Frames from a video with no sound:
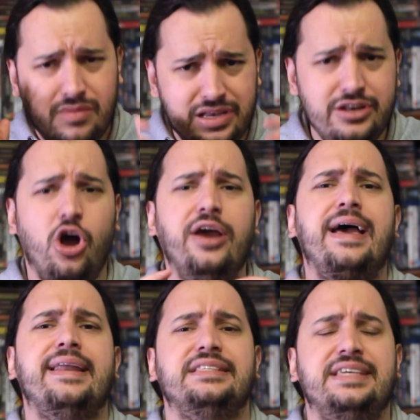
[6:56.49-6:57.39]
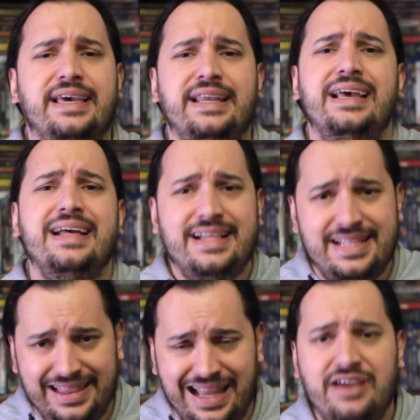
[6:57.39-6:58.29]
9 out of 10.
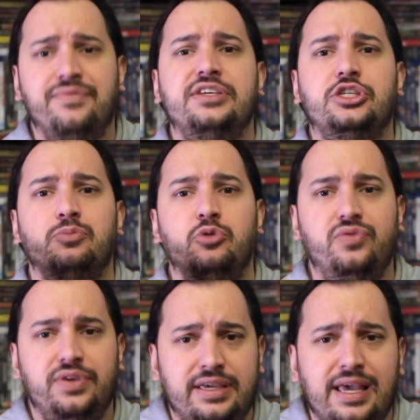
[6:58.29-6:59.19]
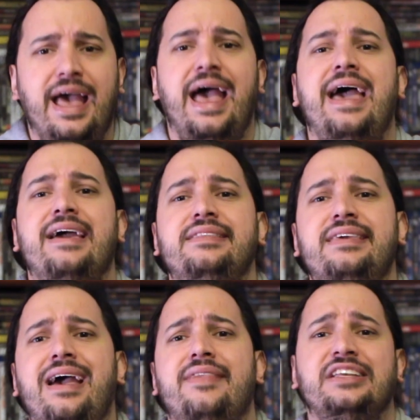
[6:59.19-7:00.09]
Love this movie. And
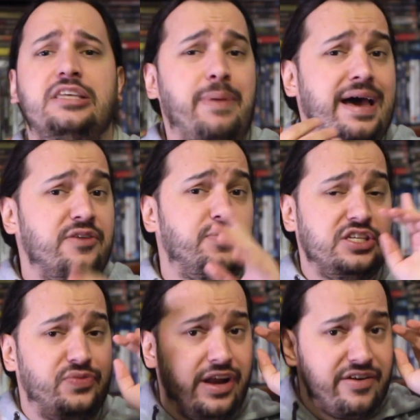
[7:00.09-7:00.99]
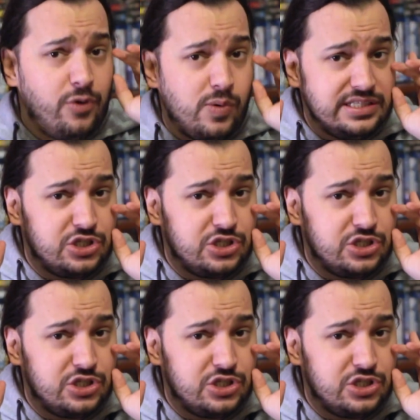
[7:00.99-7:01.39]
yeah, that's about it for this video, everyone.